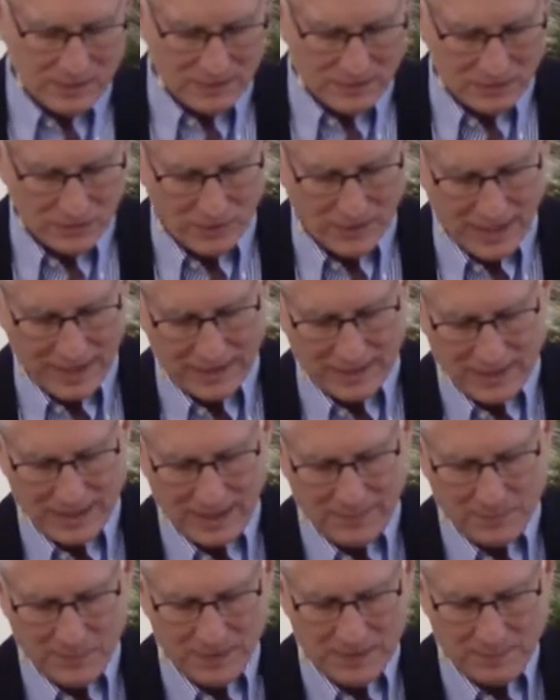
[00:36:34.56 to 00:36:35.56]
Luke
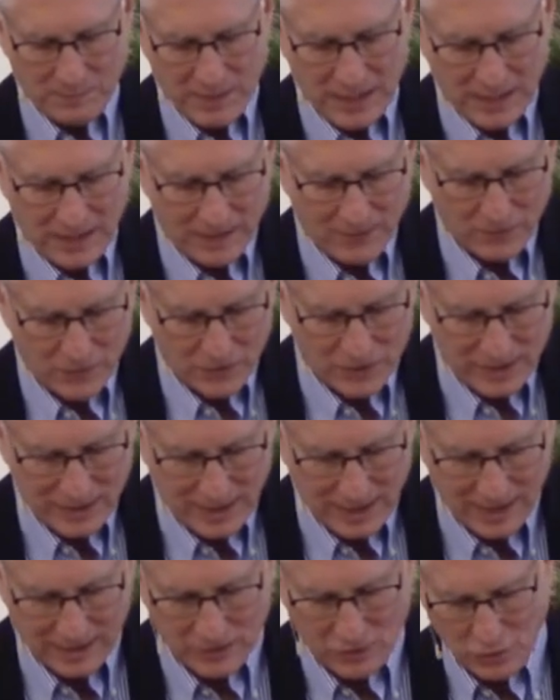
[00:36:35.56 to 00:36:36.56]
18, beginning in verse
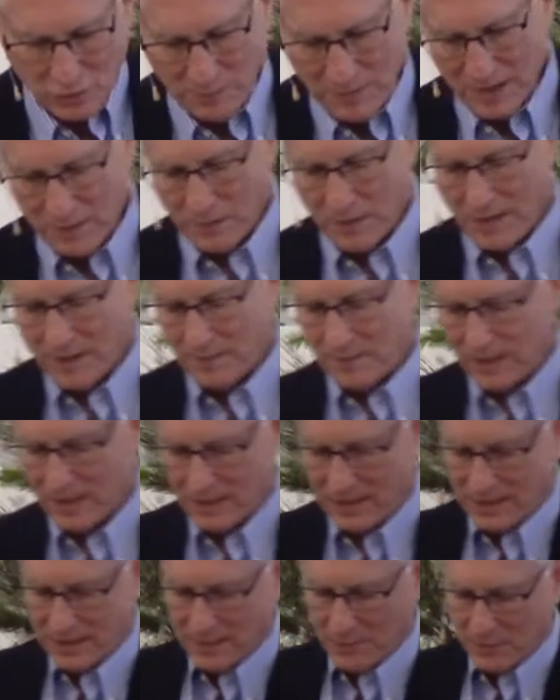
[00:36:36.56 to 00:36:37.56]
10, two men went up to
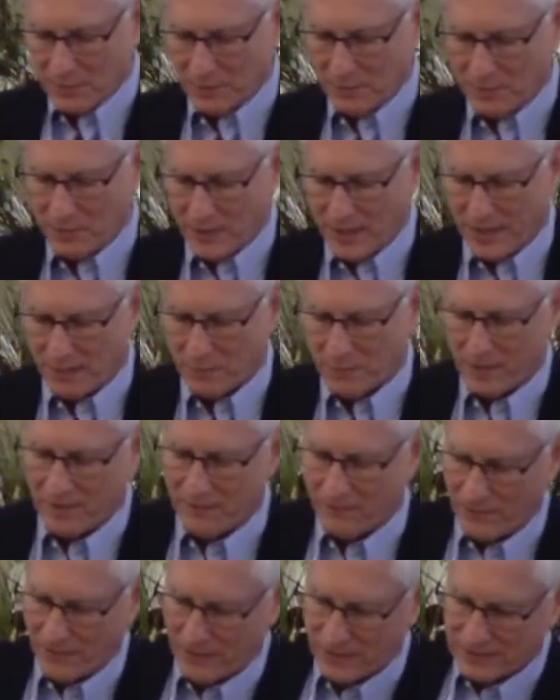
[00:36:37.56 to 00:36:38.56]
the temple to pray, one
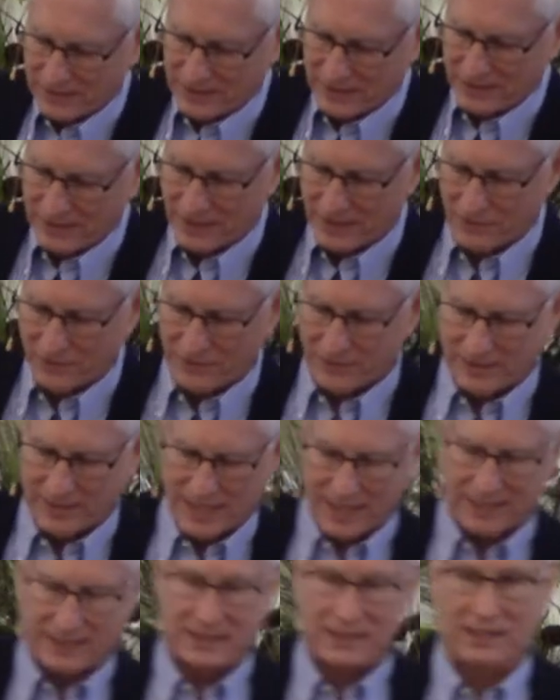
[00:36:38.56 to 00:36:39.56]
a Pharisee and the other a
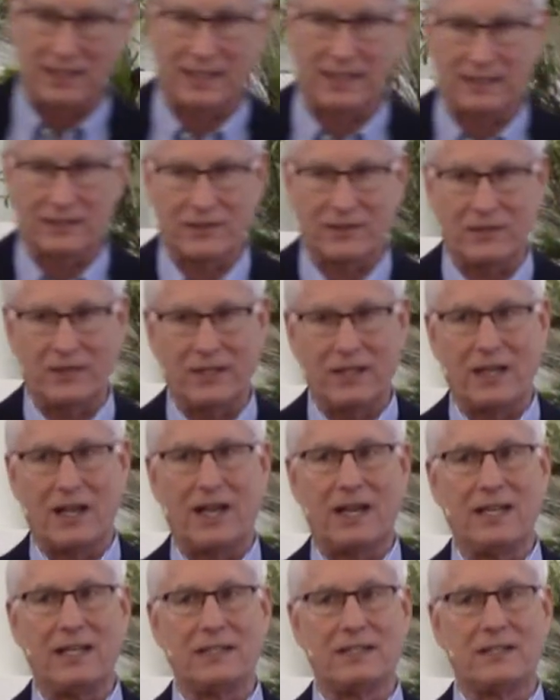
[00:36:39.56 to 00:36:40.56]
tax collector. The
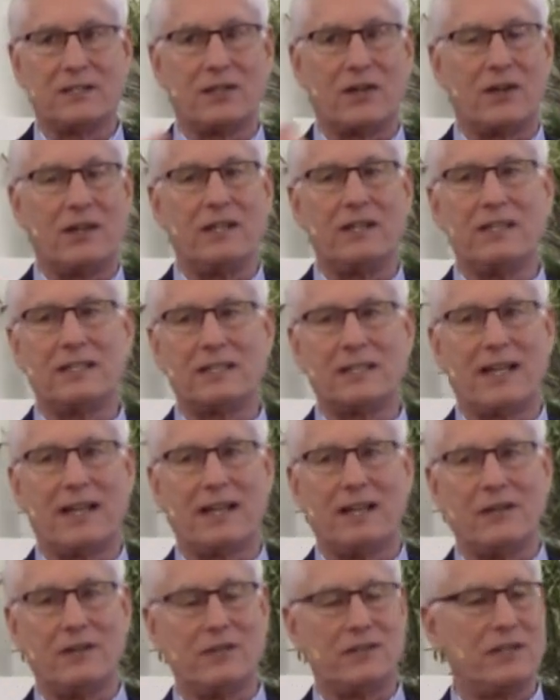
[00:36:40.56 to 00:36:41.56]
audience has already
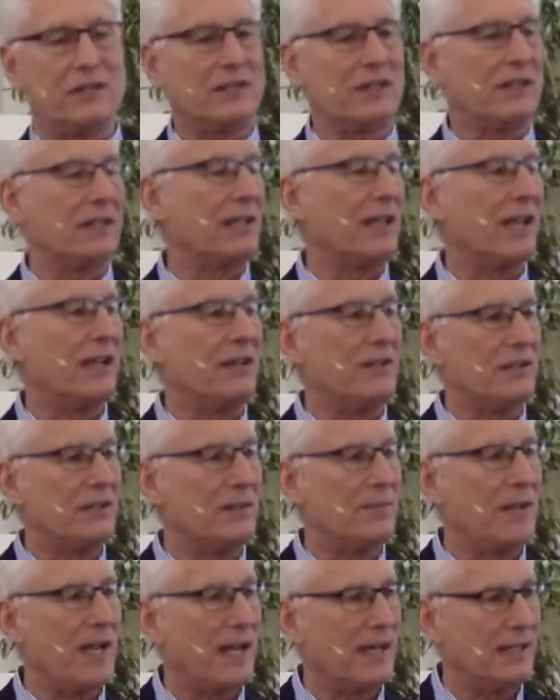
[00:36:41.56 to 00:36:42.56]
decided who's the good guy and who's
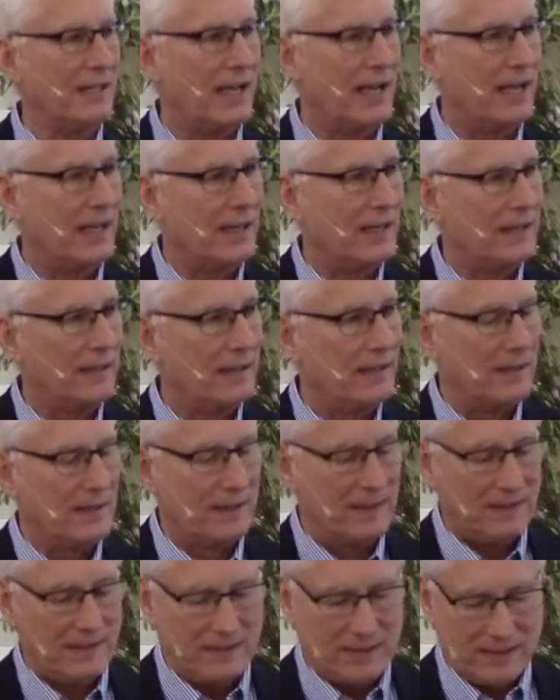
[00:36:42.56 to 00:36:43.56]
the bad guy.
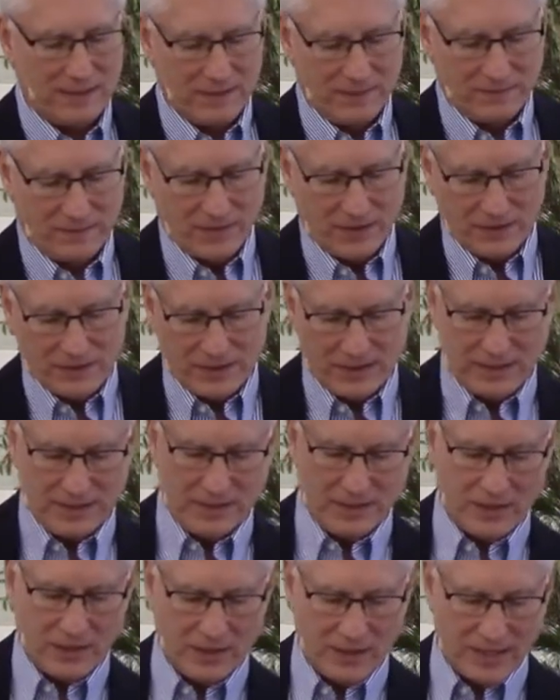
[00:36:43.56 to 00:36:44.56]
Pharisee's
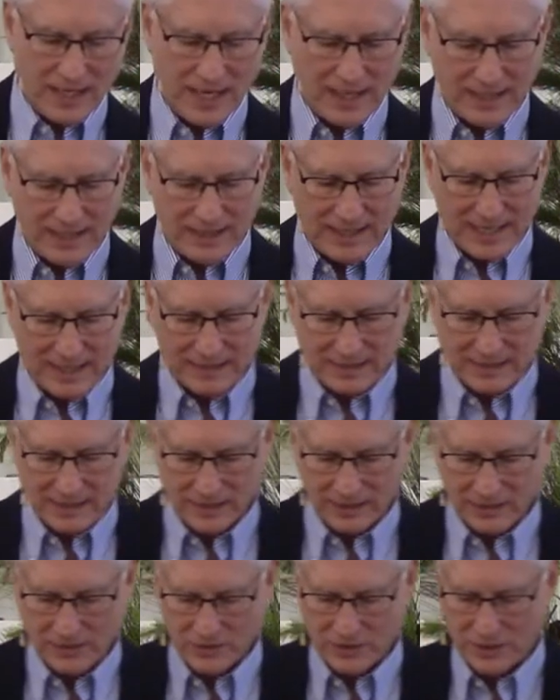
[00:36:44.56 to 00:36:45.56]
the good guy, the tax
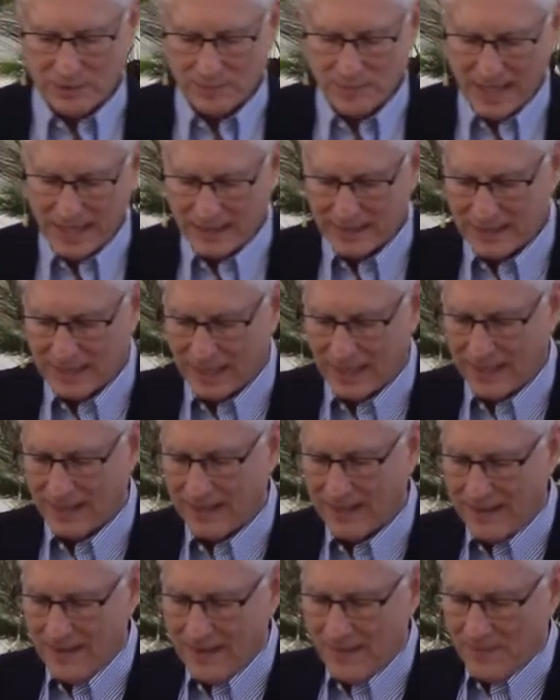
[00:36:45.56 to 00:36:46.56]
collector's the bad guy.
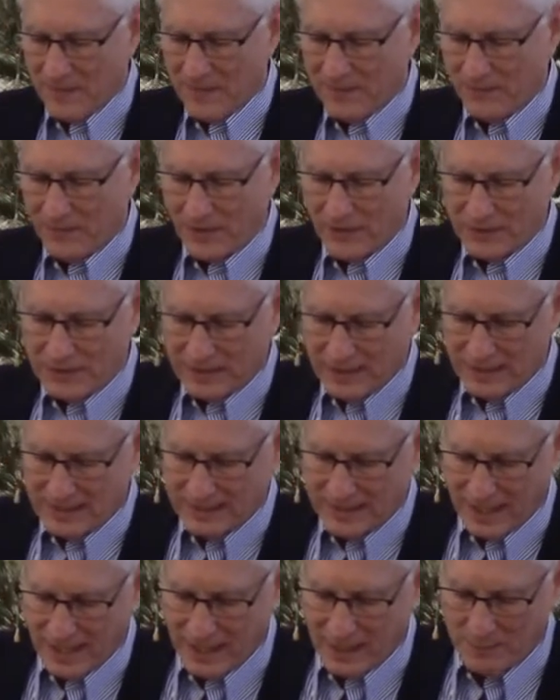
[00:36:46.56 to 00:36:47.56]
The Pharisee,
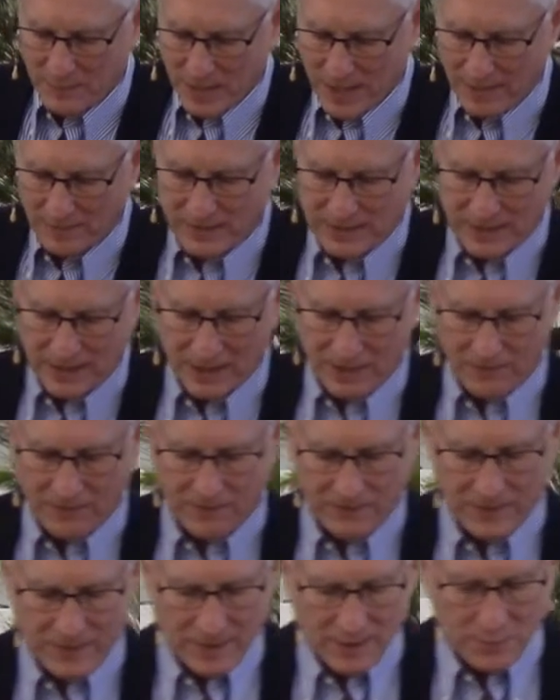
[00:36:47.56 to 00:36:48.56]
standing by
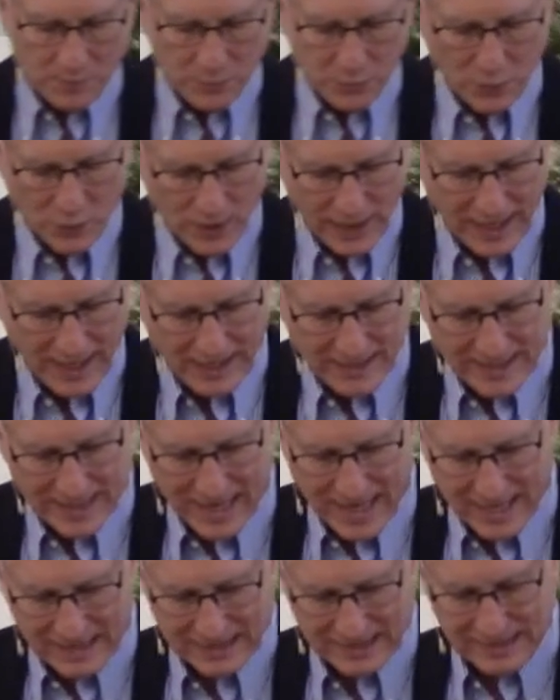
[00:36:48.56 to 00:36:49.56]
himself, prayed
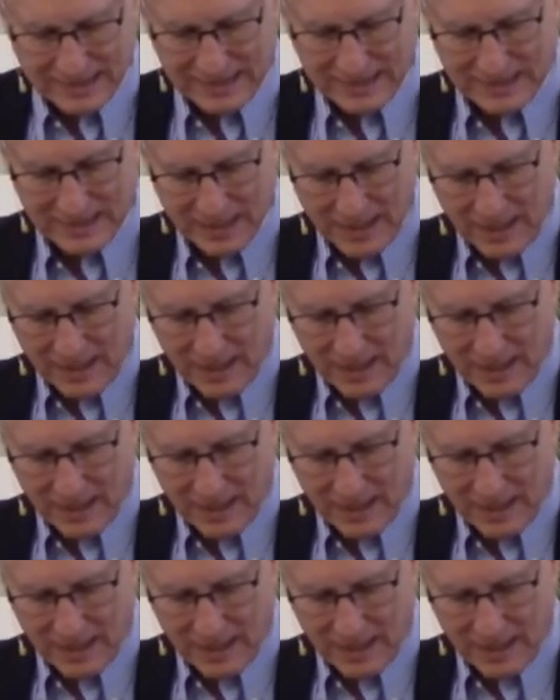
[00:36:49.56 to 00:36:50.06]
thus